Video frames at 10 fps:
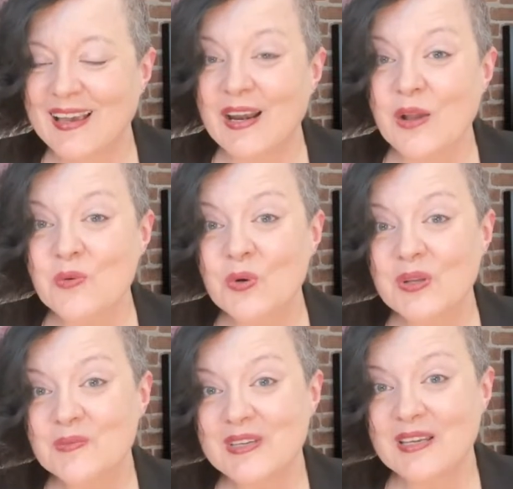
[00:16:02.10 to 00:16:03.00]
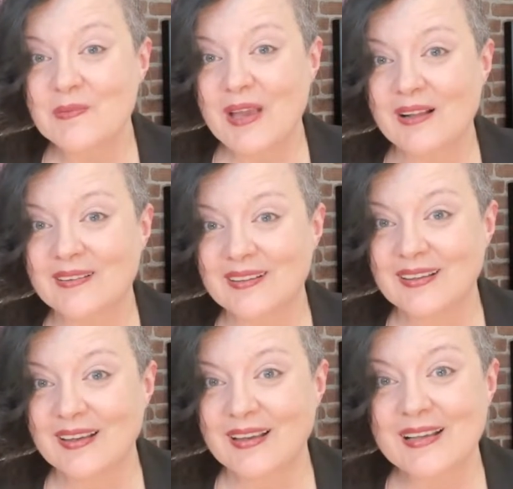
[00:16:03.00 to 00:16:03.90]
And I wrote him an email.
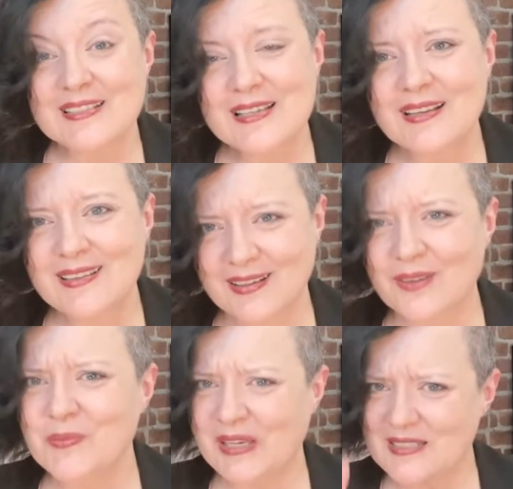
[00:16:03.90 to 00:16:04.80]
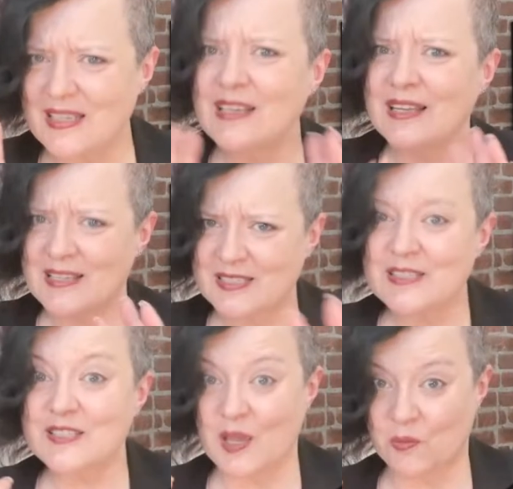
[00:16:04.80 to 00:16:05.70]
And I said, because in his
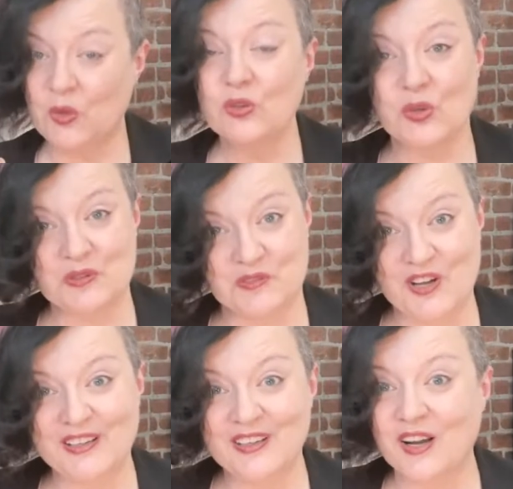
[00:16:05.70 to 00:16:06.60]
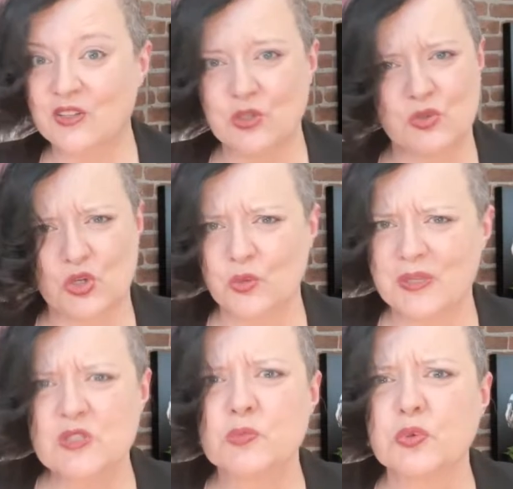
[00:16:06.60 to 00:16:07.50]
example, you can find it on YouTube.
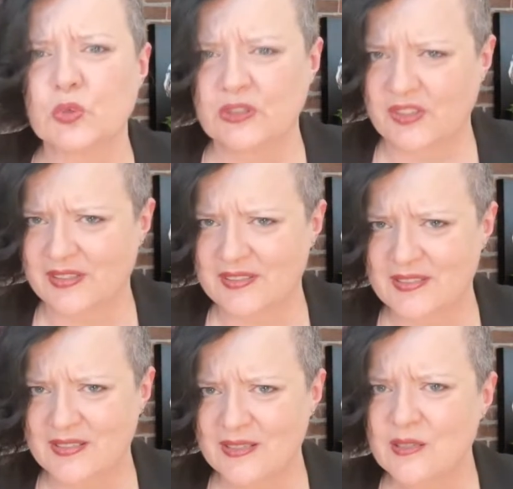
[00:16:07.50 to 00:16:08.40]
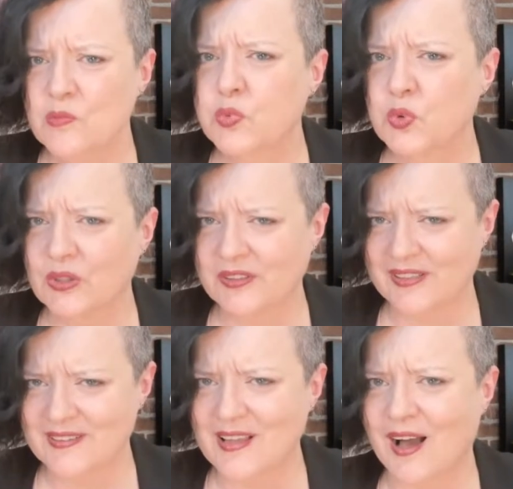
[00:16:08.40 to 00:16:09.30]
It's brilliant,
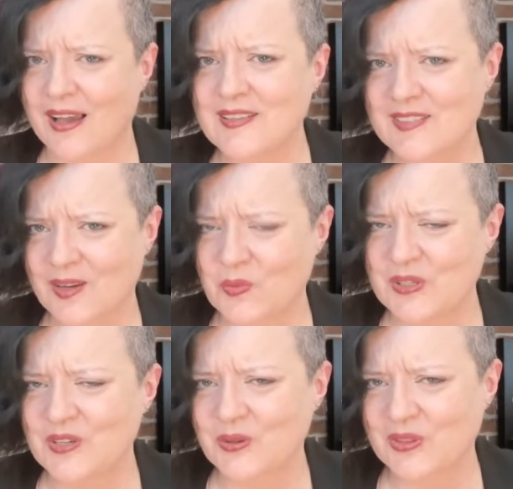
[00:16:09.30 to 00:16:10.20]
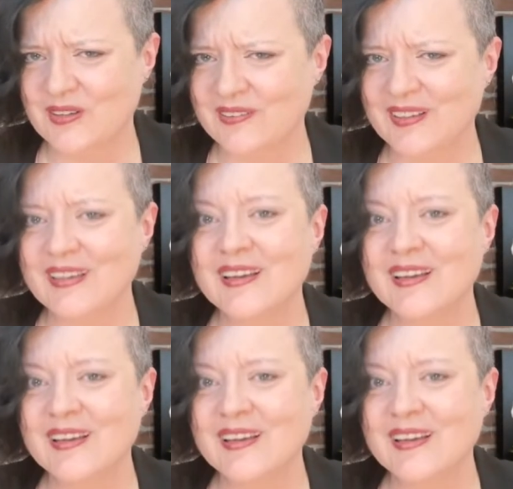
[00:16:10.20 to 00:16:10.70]
brilliant. The hindsight window theory.